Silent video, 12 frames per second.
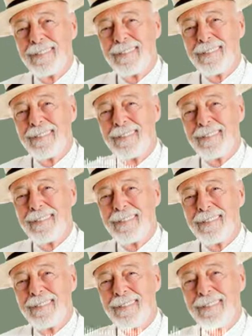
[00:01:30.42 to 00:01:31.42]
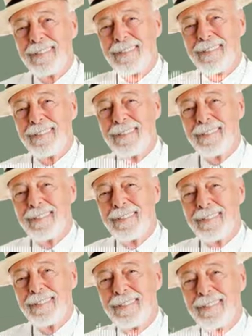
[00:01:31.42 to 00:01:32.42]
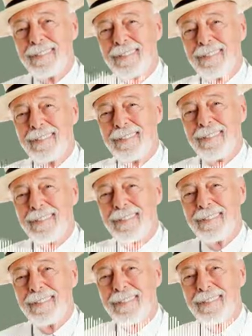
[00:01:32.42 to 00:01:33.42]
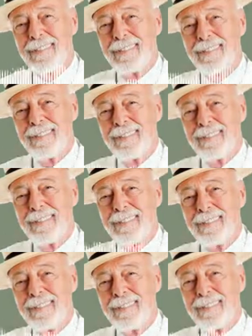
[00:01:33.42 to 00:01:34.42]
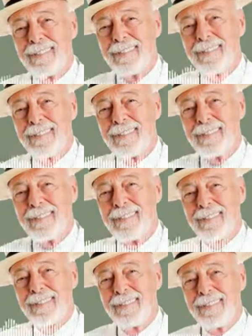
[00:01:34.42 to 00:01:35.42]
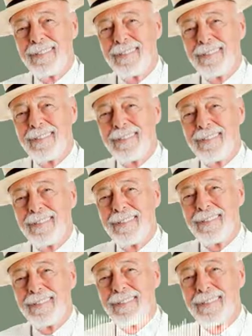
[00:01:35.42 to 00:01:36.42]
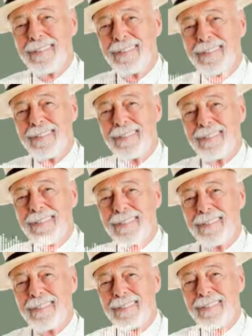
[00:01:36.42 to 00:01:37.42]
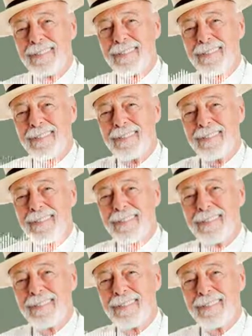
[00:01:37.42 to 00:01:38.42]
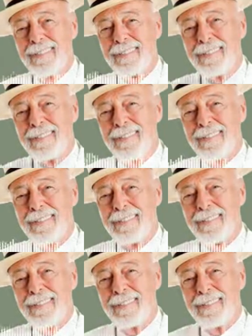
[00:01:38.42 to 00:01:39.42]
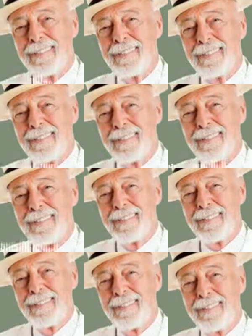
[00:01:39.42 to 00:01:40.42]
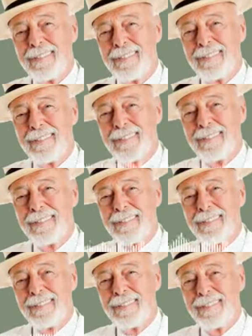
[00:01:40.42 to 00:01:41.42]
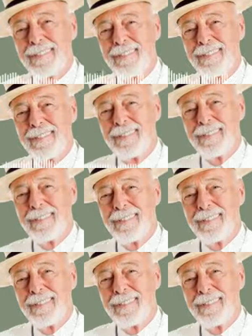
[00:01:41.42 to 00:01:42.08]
He still says they communicated well, but yeah, it's obvious it's different with him not on the sideline. Coach E, that's Tony Elliott, not being there, all those things are different. Communication-wise,